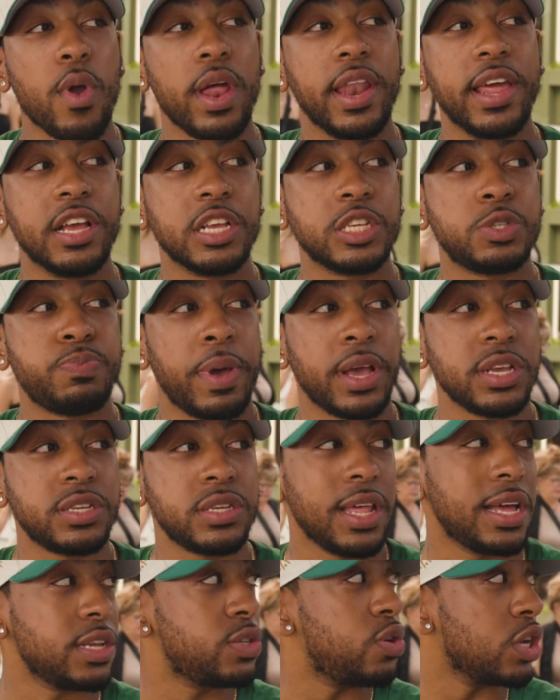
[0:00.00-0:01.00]
Yeah. Really,
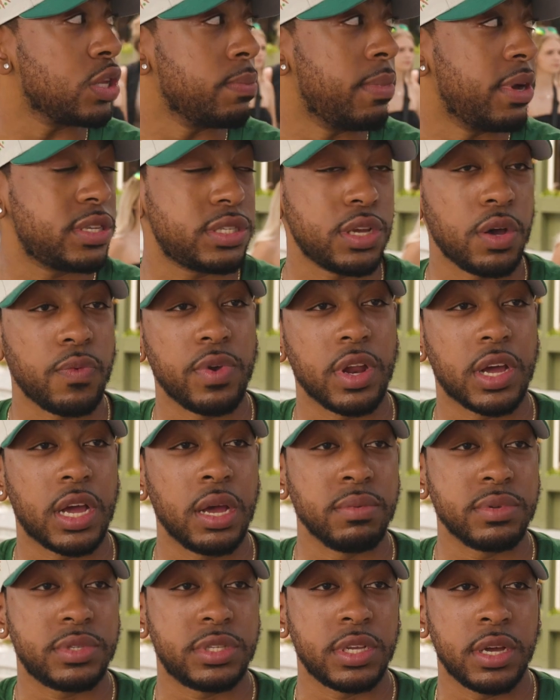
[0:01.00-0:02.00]
especially I talk to myself when it
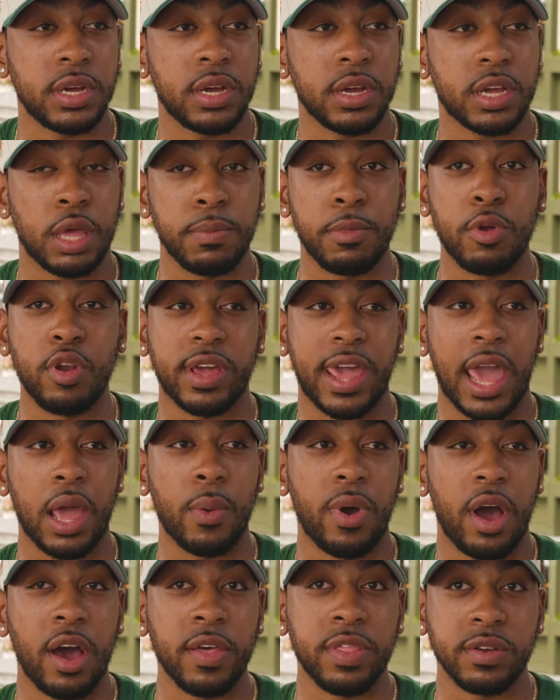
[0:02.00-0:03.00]
comes to
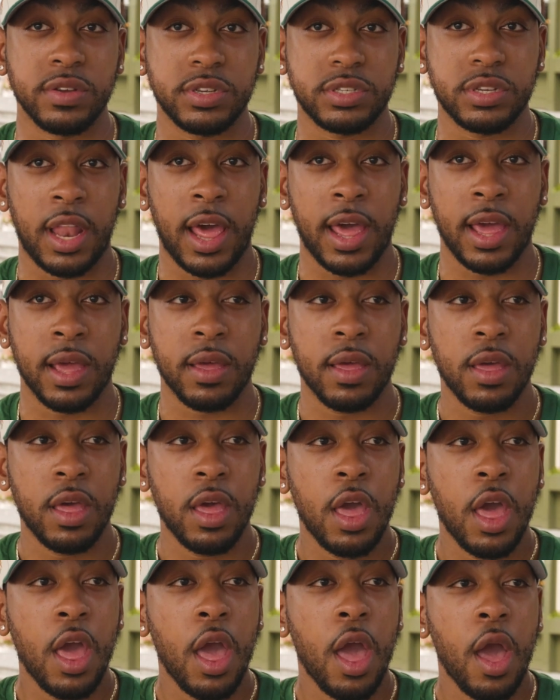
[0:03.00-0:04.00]
communicating with others, like,
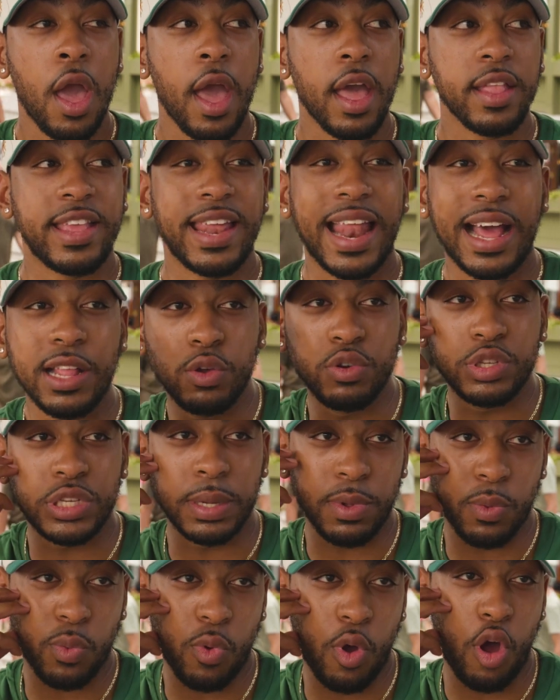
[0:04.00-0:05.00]
did I do
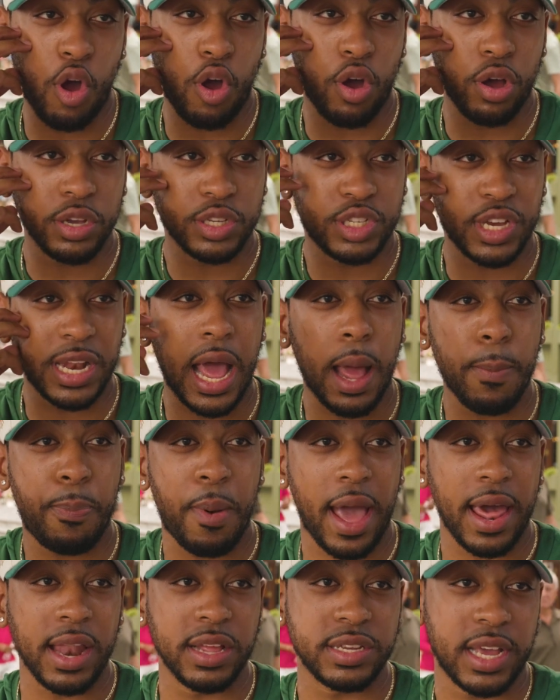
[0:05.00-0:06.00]
something wrong? Should I
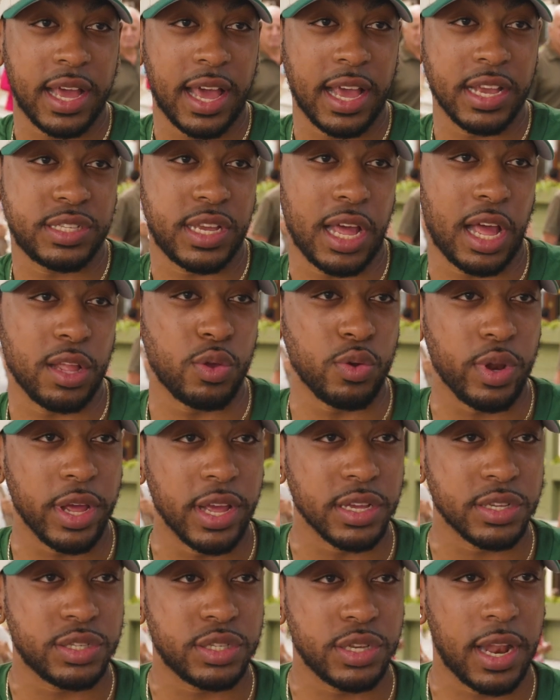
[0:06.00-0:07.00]
apologize? Should I do
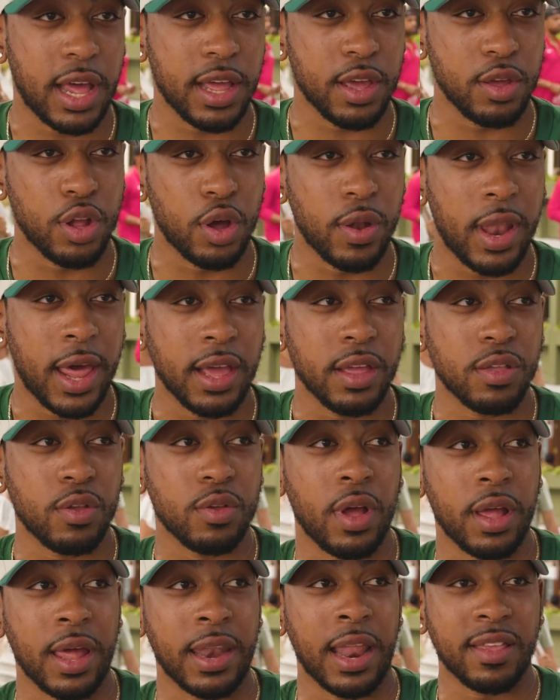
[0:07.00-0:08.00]
this? Should I, you know, like,
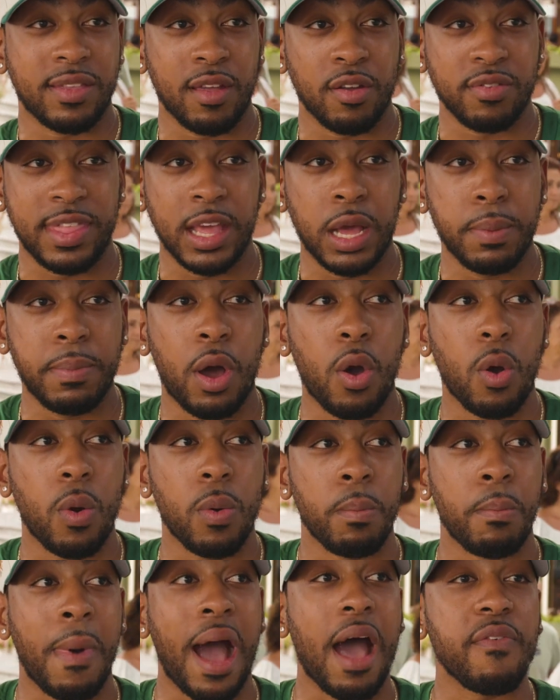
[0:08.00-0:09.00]
and I start thinking about
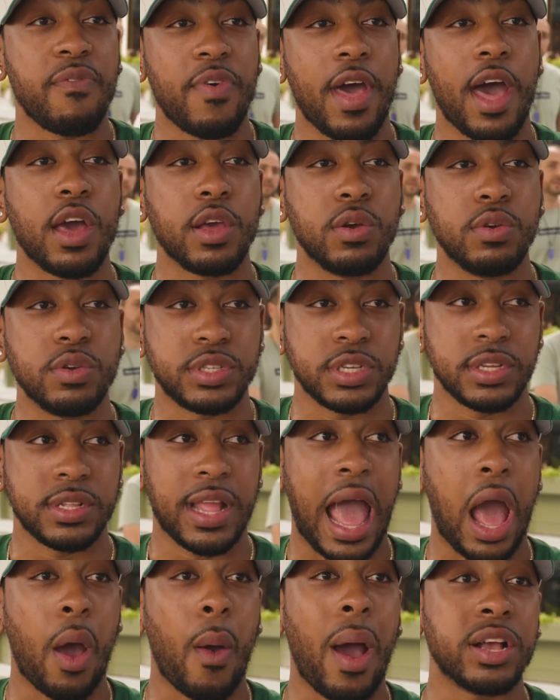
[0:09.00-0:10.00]
my values and
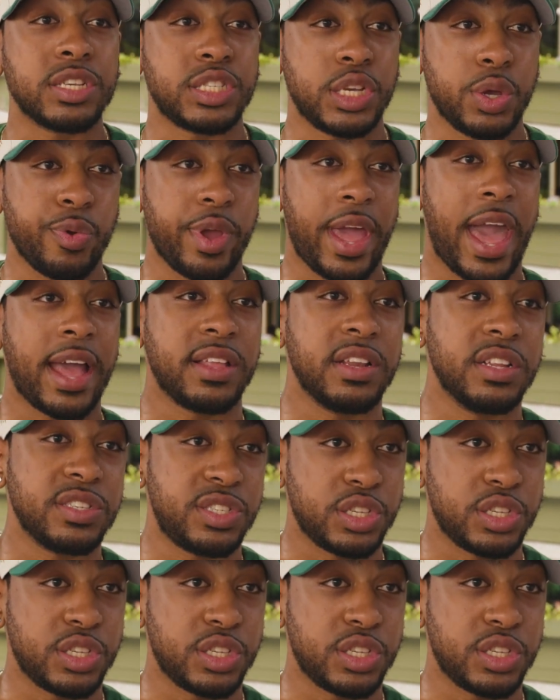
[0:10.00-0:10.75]
how I should react to